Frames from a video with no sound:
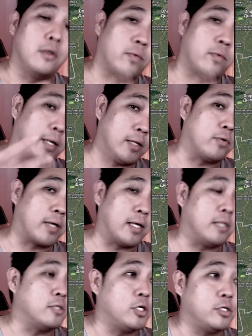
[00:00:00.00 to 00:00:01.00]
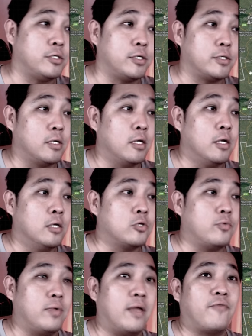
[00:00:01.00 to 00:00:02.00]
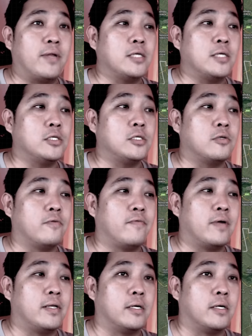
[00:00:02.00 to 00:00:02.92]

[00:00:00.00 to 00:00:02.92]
when I look at the changes. So we have Frontline Changes over at